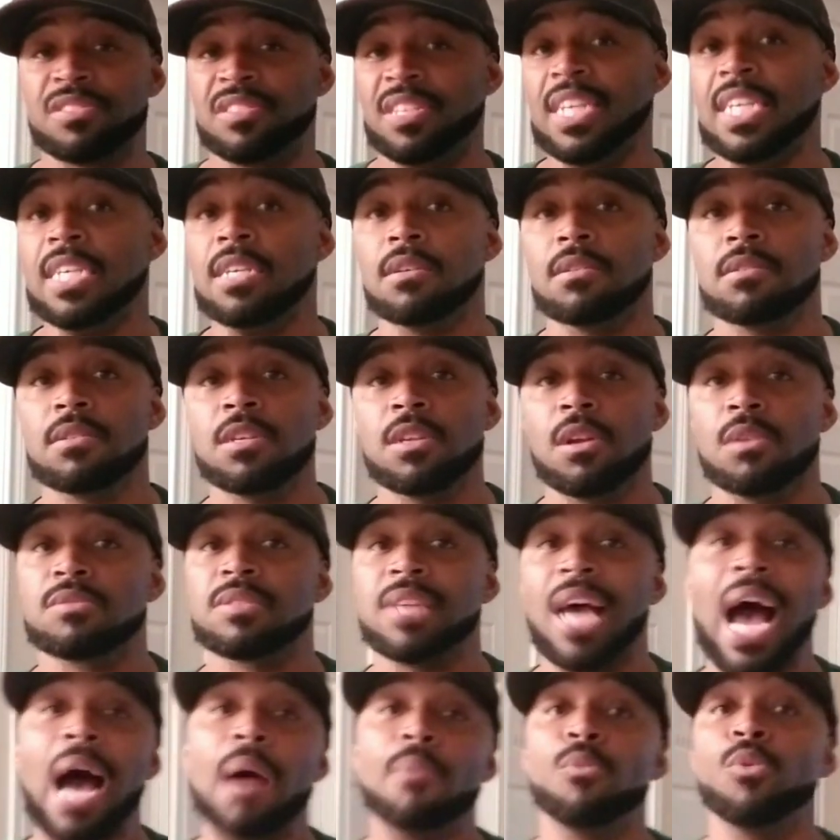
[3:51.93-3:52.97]
see. You know,
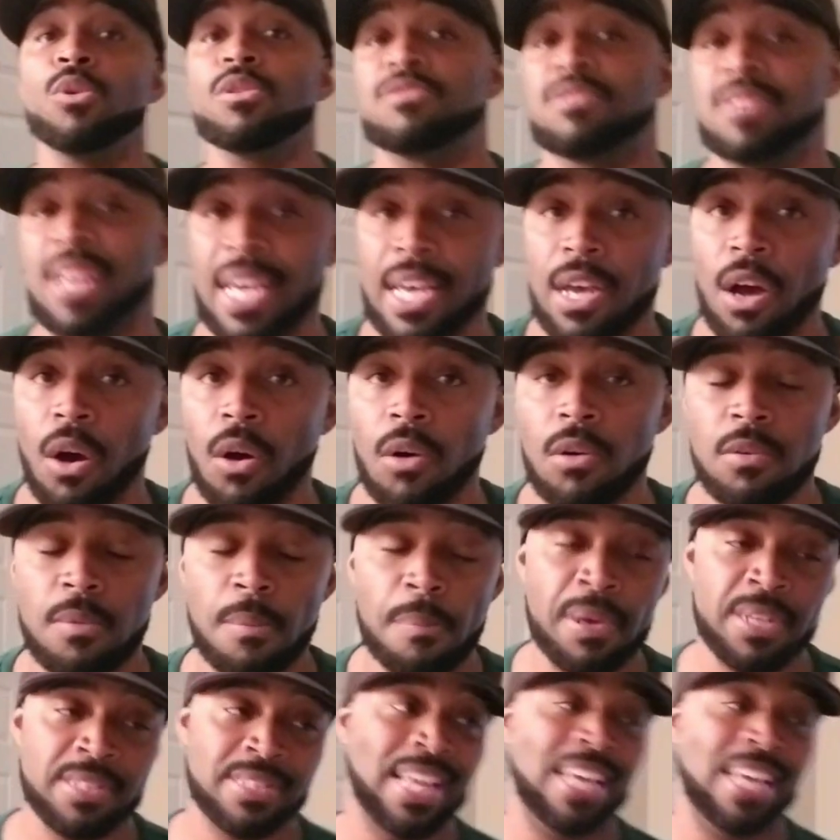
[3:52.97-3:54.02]
time will tell. But